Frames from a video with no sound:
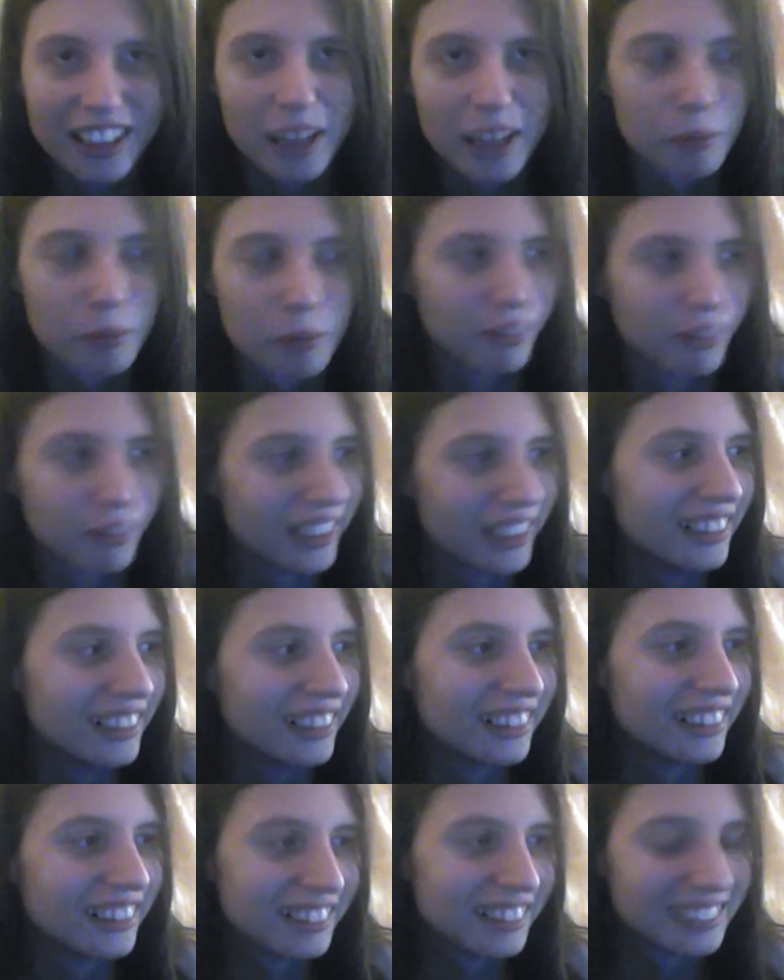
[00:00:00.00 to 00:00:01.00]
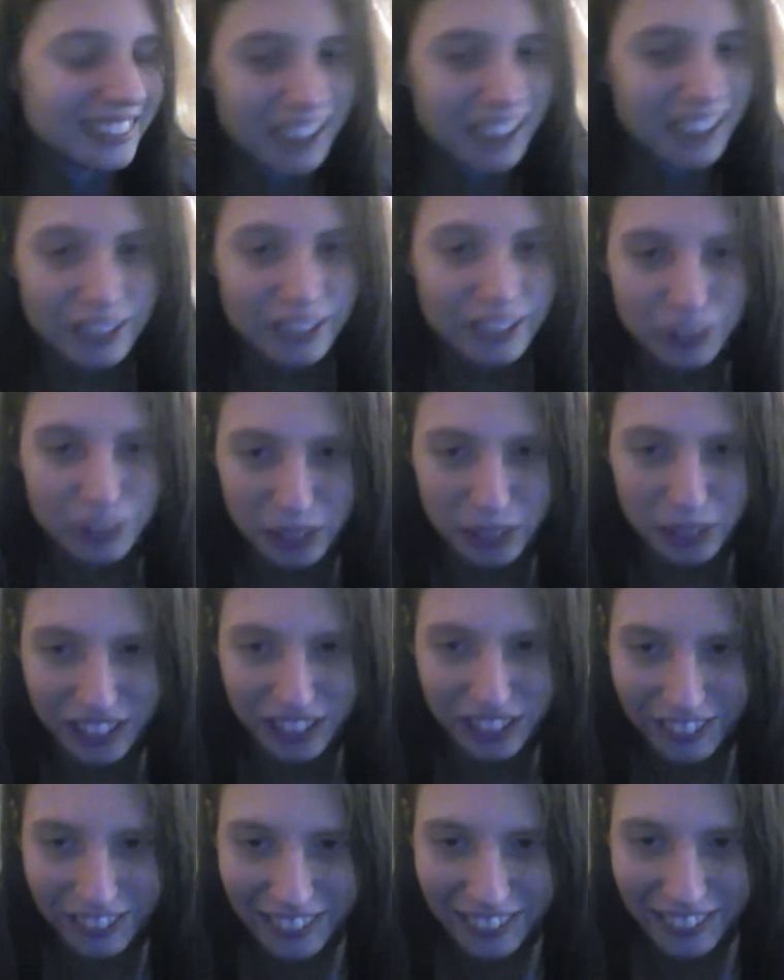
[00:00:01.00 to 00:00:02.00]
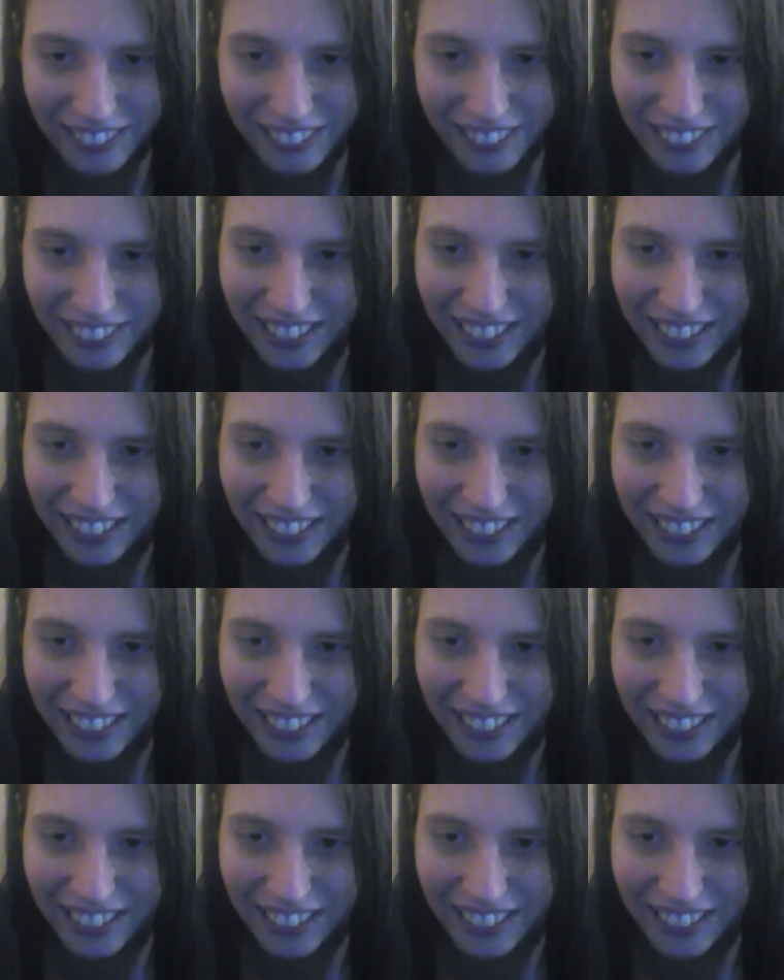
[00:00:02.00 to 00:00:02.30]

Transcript: god brain tongue twister